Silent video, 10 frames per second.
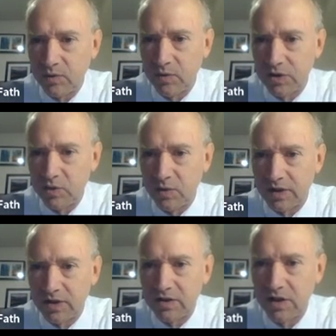which
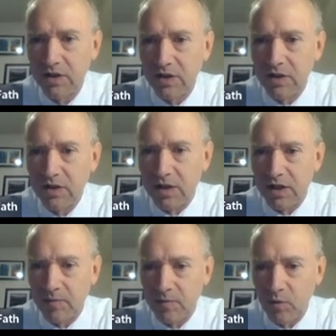ones
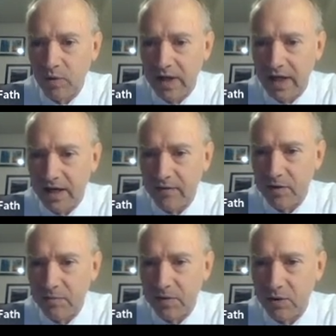would have the
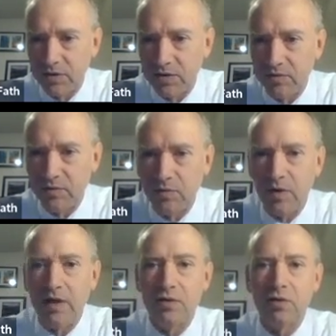most,
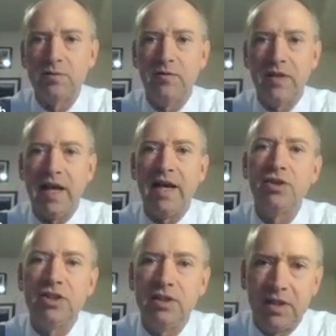in terms of the
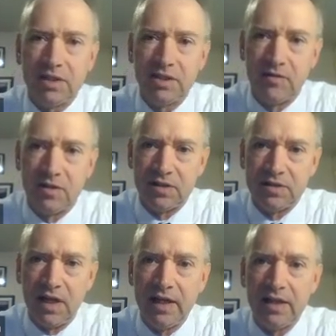energy mix of the
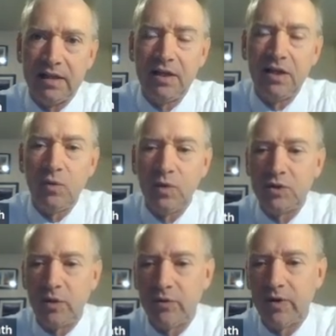society,
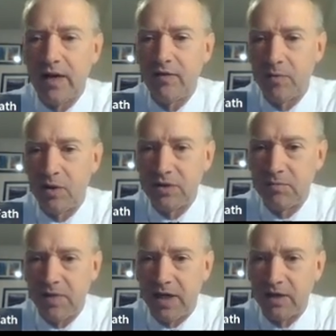which one would have the most
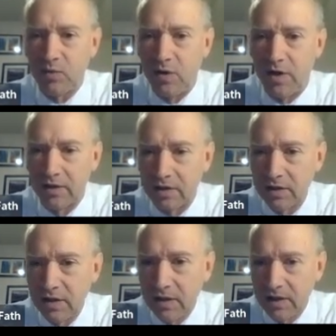embodied water.
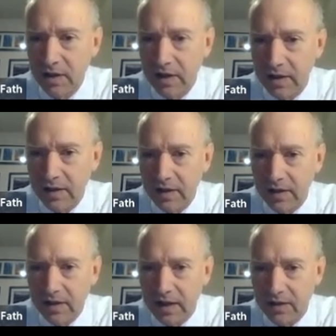And
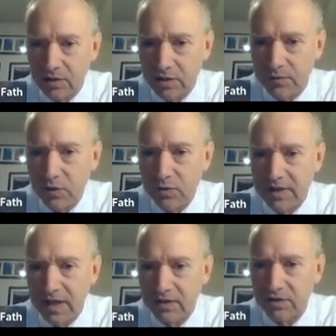again, there's a few
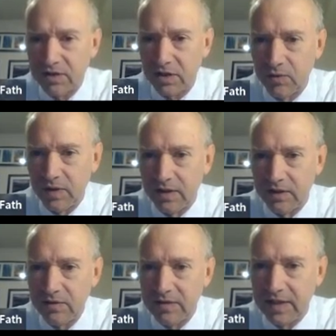sectors that
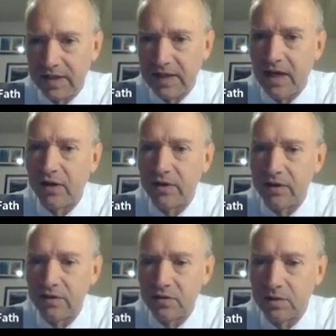really stand out
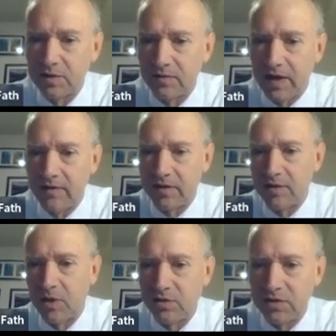in terms of having the
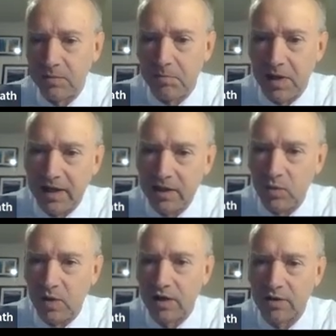most embodied
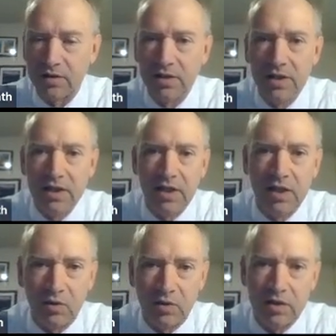water
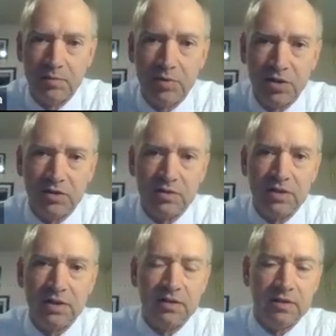in order to produce
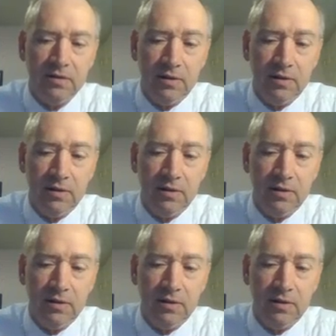the